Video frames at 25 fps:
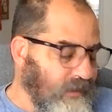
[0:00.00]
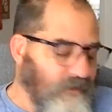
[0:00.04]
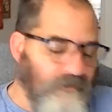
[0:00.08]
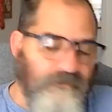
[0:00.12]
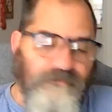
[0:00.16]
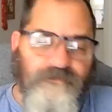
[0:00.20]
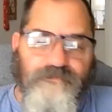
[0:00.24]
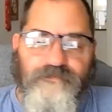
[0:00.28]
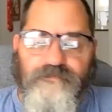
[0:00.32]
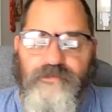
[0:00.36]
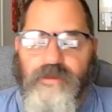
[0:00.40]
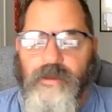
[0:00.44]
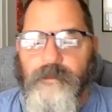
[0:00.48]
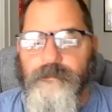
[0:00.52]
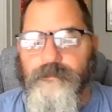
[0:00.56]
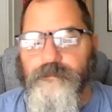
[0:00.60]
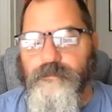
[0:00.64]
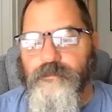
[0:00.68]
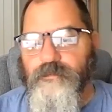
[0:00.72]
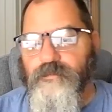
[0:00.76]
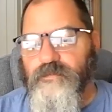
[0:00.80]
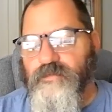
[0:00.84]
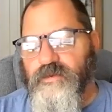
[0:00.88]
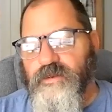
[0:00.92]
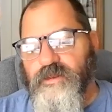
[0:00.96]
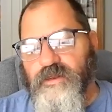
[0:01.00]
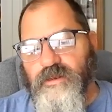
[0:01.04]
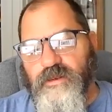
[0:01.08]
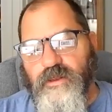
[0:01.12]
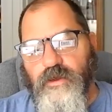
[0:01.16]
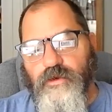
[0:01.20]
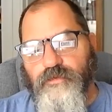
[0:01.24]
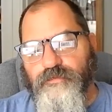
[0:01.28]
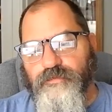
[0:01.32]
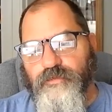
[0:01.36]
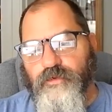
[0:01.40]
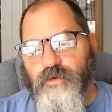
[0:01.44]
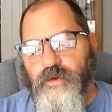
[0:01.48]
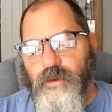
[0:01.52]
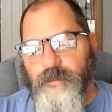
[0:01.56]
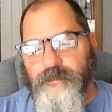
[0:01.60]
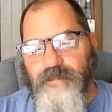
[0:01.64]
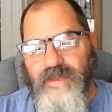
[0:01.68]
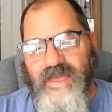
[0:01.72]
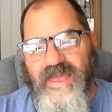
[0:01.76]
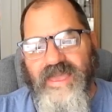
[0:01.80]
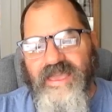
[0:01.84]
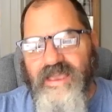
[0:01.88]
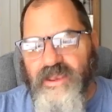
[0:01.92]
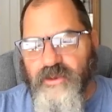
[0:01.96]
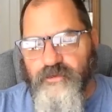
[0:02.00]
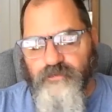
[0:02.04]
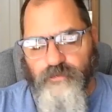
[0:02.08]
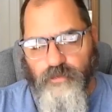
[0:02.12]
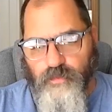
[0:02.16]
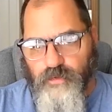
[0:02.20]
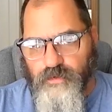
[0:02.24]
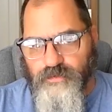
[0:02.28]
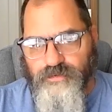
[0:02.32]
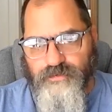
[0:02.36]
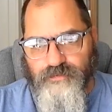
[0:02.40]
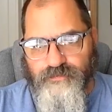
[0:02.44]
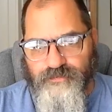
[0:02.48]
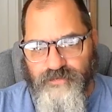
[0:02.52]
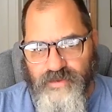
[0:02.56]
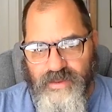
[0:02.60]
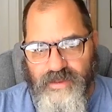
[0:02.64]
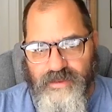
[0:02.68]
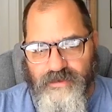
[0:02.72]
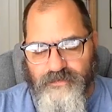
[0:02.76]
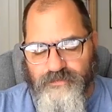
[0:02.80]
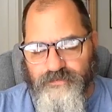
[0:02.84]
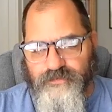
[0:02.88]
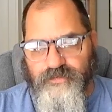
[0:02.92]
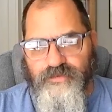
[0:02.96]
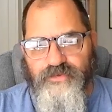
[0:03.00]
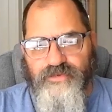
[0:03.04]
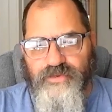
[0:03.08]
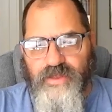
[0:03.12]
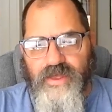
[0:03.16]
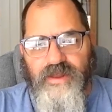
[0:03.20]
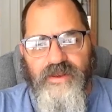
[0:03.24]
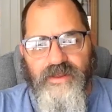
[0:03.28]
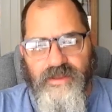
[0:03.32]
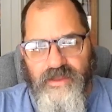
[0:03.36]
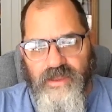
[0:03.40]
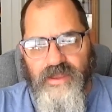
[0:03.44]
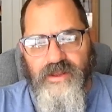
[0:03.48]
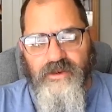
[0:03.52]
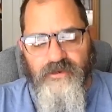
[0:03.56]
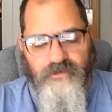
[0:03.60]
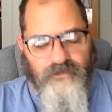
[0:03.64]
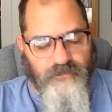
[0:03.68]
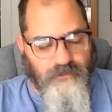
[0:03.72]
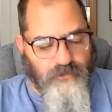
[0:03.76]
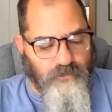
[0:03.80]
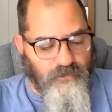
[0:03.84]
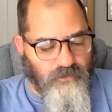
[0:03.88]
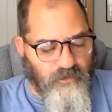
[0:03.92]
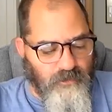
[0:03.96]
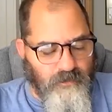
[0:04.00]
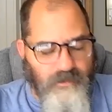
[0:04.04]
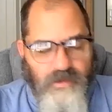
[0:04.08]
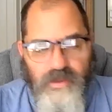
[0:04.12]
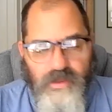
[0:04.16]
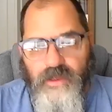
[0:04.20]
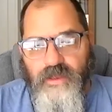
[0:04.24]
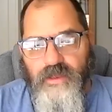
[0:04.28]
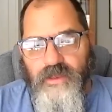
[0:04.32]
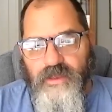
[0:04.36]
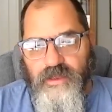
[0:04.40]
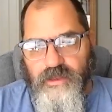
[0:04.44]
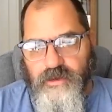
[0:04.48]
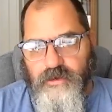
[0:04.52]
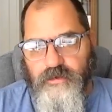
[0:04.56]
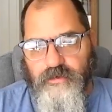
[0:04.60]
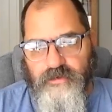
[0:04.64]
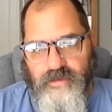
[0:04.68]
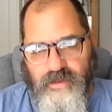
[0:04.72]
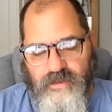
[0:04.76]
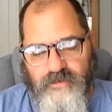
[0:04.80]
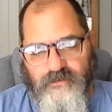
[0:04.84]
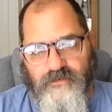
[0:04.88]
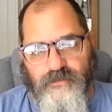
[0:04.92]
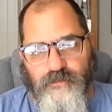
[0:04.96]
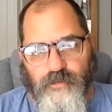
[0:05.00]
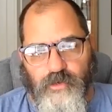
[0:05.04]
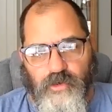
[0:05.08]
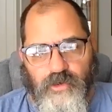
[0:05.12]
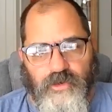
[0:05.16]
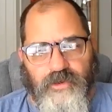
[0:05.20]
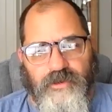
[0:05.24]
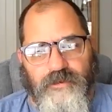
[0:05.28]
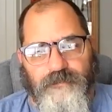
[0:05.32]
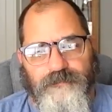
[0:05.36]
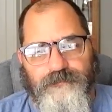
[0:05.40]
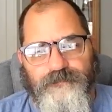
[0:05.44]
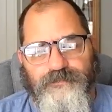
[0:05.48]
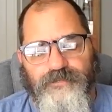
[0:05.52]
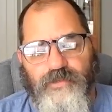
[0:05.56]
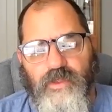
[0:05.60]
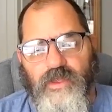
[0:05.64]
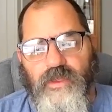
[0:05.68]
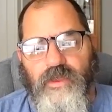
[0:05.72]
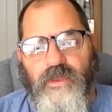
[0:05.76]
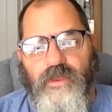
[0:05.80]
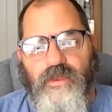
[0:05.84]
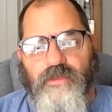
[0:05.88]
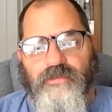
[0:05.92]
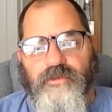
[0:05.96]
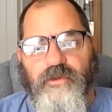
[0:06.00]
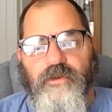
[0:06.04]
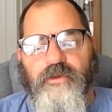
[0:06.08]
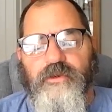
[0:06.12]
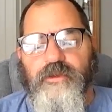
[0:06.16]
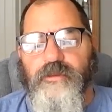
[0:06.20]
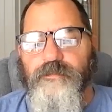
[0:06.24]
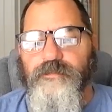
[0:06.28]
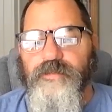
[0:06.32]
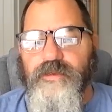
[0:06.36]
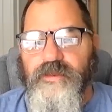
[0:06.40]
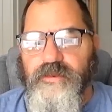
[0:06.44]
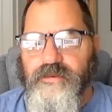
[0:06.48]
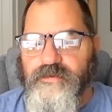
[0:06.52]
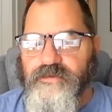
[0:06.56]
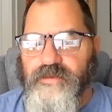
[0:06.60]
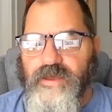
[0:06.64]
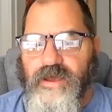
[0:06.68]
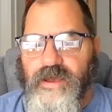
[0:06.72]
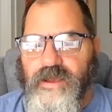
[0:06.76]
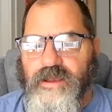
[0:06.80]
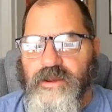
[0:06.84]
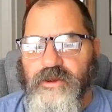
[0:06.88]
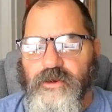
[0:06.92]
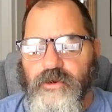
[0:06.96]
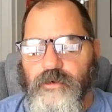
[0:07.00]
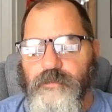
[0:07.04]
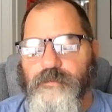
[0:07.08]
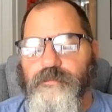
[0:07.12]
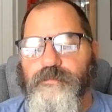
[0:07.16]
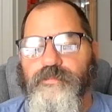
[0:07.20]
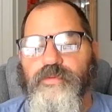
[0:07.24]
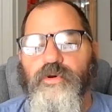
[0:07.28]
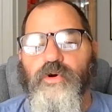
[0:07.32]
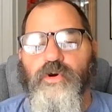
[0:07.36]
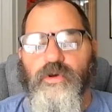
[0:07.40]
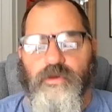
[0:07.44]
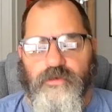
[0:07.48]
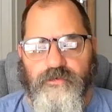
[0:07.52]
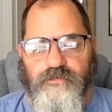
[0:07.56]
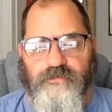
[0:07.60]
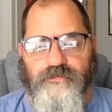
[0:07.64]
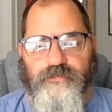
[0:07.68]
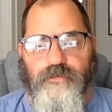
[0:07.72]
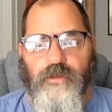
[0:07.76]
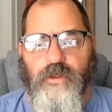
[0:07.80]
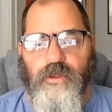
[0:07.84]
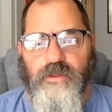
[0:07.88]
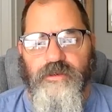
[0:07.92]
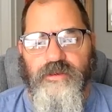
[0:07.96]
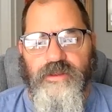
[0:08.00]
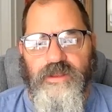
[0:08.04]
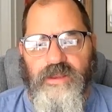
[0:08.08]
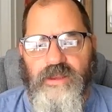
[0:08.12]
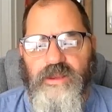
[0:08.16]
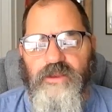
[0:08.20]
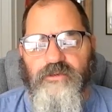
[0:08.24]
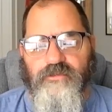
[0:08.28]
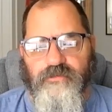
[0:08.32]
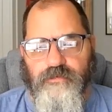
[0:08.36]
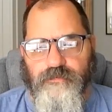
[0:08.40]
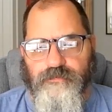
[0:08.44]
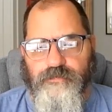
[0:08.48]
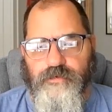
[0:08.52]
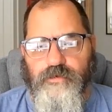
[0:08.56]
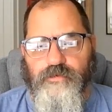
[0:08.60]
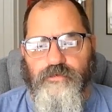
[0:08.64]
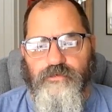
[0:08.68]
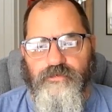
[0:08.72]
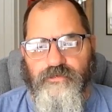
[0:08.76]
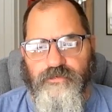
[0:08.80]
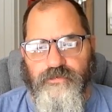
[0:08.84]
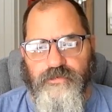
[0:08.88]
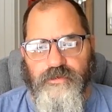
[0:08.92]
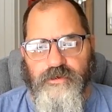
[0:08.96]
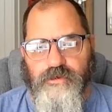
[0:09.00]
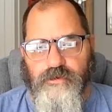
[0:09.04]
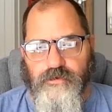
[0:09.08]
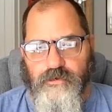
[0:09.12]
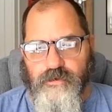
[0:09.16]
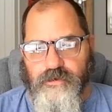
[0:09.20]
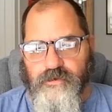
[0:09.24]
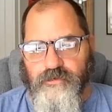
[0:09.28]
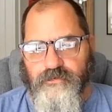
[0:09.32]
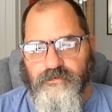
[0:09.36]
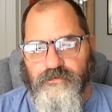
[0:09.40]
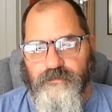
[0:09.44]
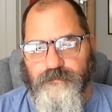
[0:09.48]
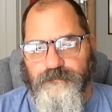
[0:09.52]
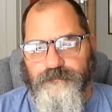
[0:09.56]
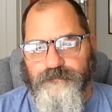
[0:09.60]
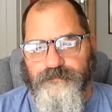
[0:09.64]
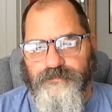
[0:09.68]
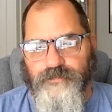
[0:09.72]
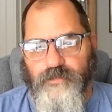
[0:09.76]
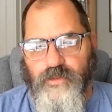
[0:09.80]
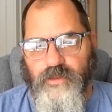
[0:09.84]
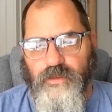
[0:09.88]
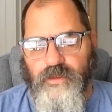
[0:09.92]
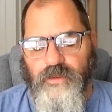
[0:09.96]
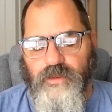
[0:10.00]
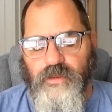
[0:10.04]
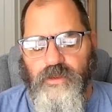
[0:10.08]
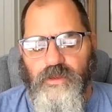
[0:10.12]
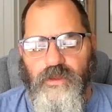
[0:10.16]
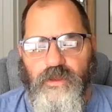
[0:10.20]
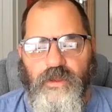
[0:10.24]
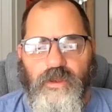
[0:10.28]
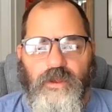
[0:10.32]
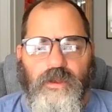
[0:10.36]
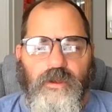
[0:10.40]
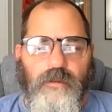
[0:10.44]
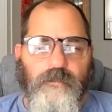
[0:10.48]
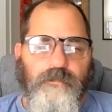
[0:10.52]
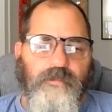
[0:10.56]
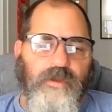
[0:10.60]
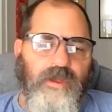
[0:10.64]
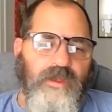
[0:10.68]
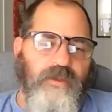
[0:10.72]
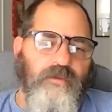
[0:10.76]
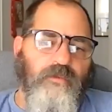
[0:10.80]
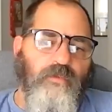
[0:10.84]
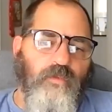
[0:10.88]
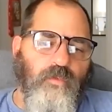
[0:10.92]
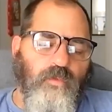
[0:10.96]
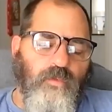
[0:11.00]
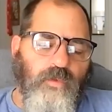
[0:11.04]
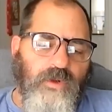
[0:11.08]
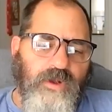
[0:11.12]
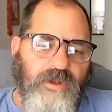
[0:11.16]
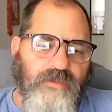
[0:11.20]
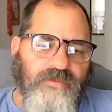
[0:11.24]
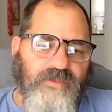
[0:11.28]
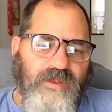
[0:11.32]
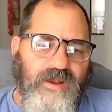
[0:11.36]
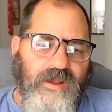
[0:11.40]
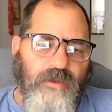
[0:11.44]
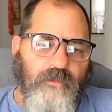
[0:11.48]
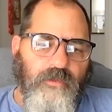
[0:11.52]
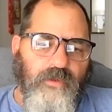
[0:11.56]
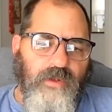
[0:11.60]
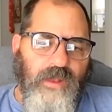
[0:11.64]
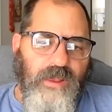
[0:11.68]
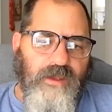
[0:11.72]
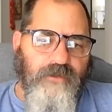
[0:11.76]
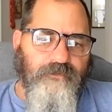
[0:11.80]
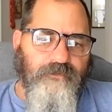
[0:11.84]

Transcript: have a little over a page worth of text dedicated to them in our textbook. There could be entire books on each of those theories. But one that I would